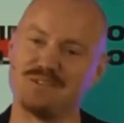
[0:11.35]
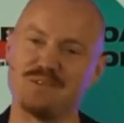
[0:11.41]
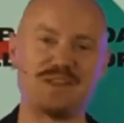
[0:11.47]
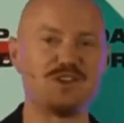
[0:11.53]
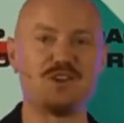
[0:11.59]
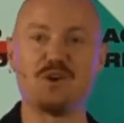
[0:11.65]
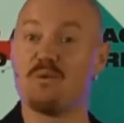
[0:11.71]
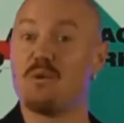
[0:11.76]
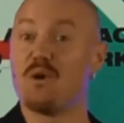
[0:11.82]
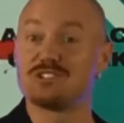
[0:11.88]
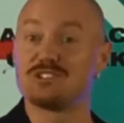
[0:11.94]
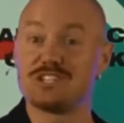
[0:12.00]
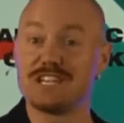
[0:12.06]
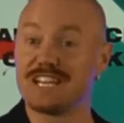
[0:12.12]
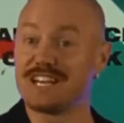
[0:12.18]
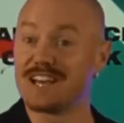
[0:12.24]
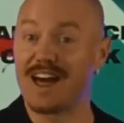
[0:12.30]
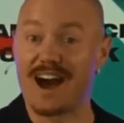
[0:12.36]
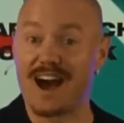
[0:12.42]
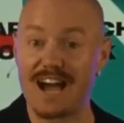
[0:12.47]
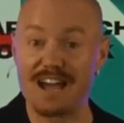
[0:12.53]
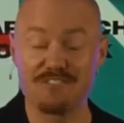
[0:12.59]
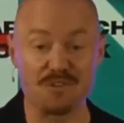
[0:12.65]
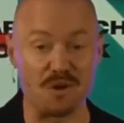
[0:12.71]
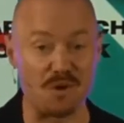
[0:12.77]
Whether you're watching
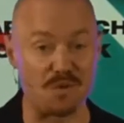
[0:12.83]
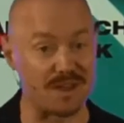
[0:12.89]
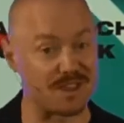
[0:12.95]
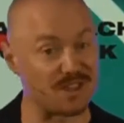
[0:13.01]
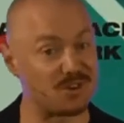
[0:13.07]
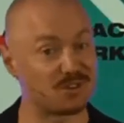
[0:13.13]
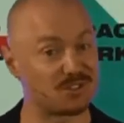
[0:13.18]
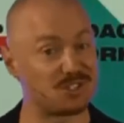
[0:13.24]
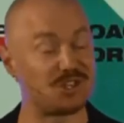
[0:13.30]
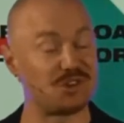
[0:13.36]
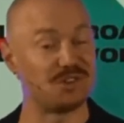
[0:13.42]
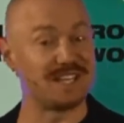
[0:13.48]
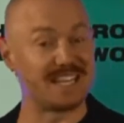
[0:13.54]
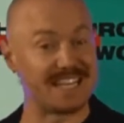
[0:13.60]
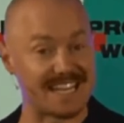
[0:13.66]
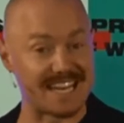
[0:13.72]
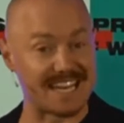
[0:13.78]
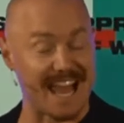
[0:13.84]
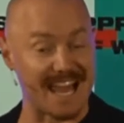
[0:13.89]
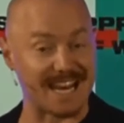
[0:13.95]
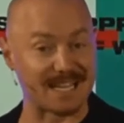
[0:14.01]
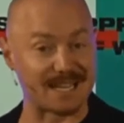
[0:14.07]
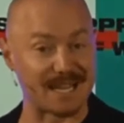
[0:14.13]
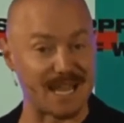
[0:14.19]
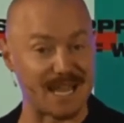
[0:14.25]
live or whether you're tuning in
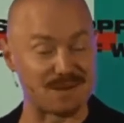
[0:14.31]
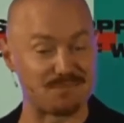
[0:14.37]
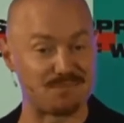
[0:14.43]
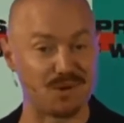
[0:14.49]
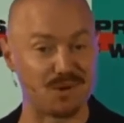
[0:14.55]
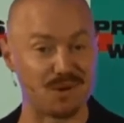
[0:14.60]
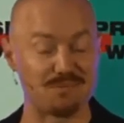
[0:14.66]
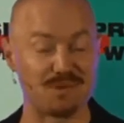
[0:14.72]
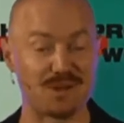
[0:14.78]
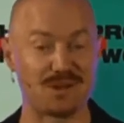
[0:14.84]
at a later point,